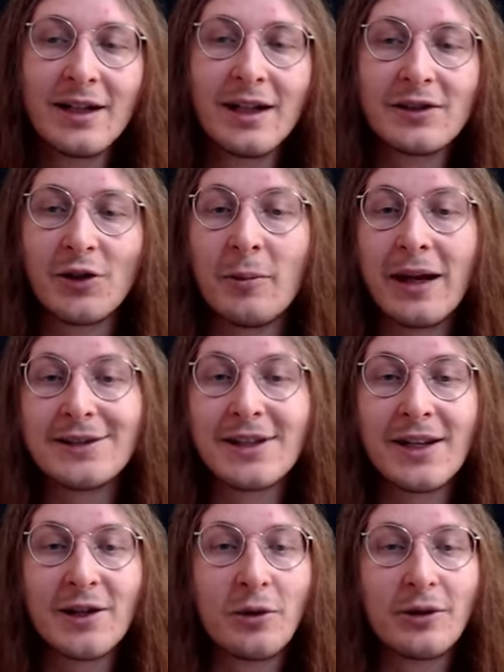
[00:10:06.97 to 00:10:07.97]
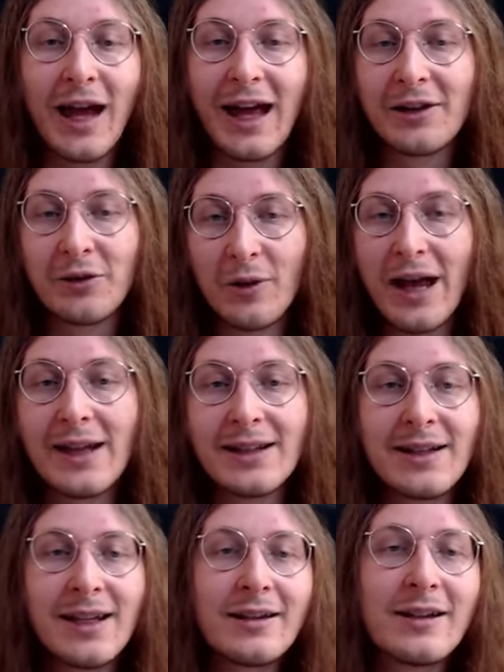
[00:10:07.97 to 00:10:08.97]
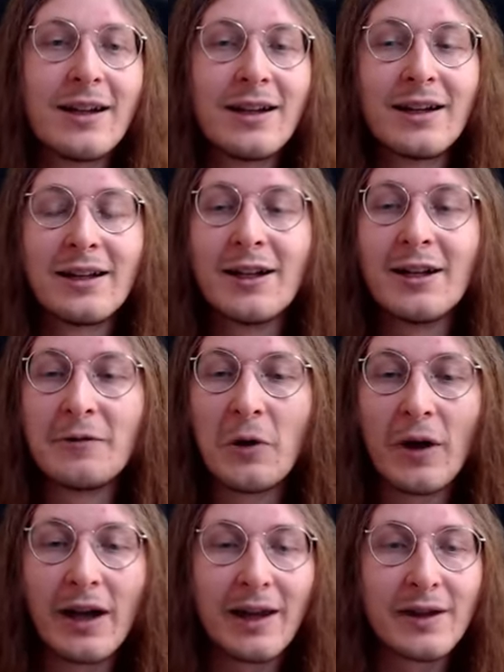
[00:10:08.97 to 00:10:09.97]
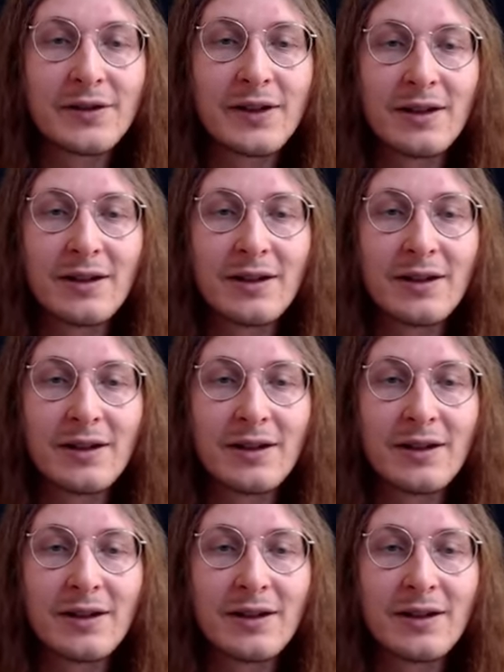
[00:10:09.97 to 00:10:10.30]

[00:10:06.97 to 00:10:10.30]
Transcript: So basically you can't do anything if you're against